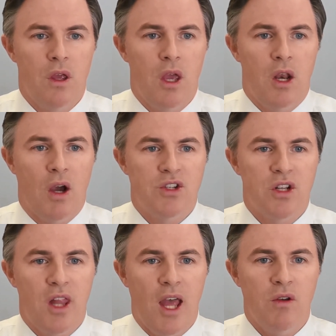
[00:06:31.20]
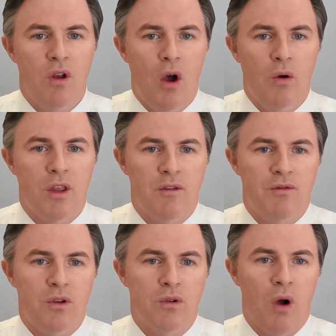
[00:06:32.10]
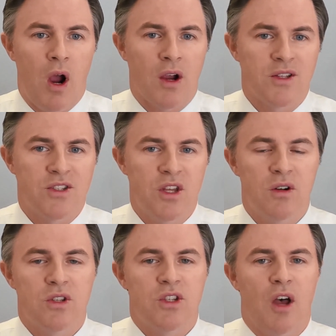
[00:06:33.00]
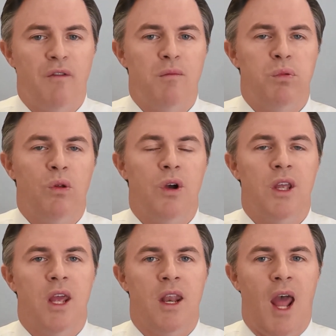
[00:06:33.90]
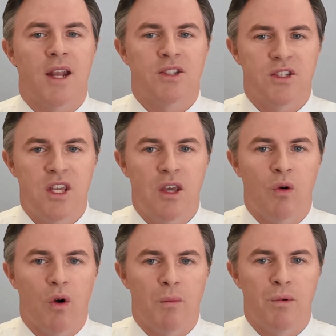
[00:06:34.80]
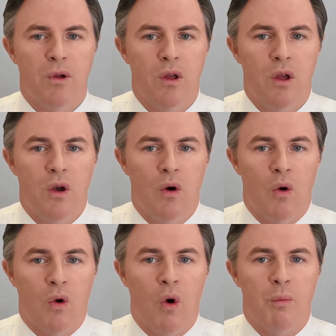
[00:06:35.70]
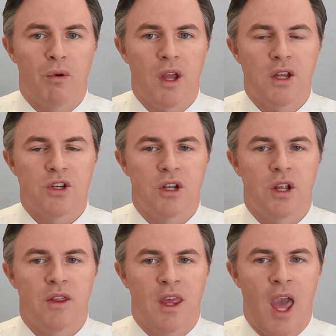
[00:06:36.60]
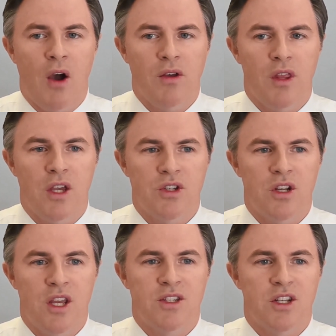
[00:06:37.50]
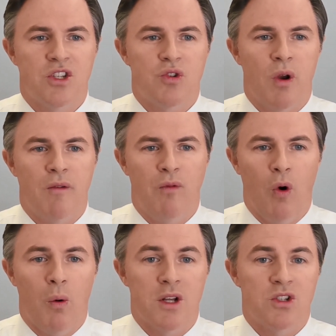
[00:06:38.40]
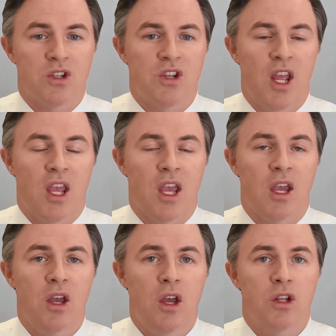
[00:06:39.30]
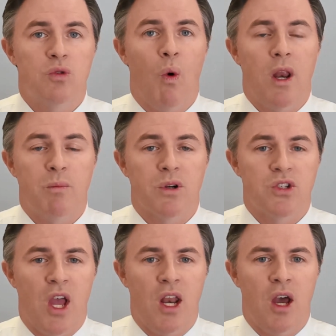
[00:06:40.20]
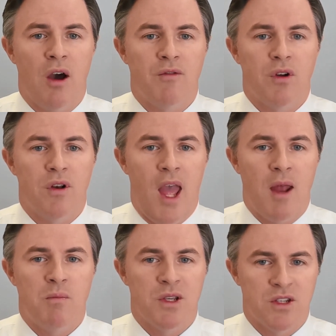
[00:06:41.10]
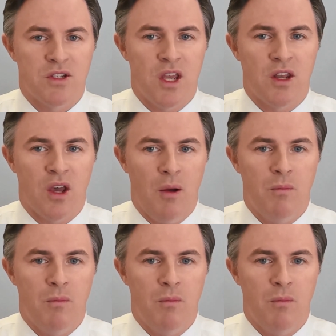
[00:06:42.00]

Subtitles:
Now, I should let you know that if you are considered self-employed and not a C Corp or a corporation, the calculation isn't as straightforward as just taking 20% of your net business income.